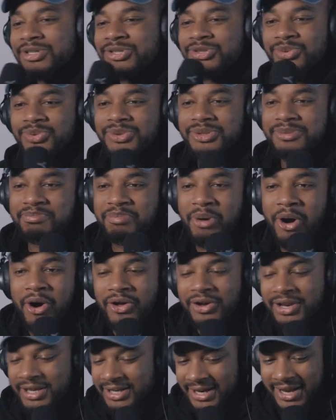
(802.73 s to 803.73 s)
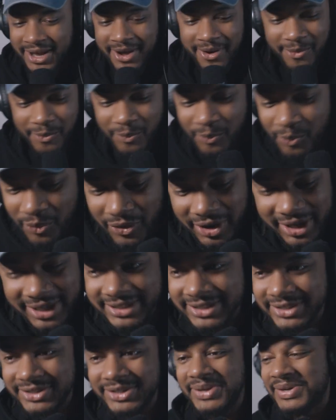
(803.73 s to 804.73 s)
this dude was balling. What
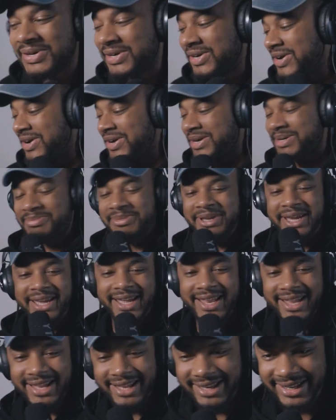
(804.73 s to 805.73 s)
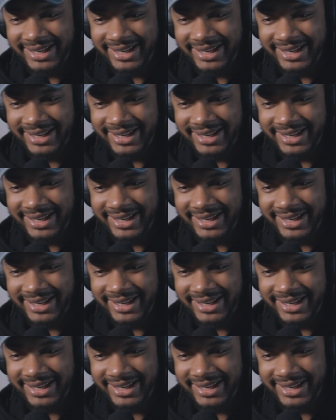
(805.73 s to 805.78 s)
is going on, man?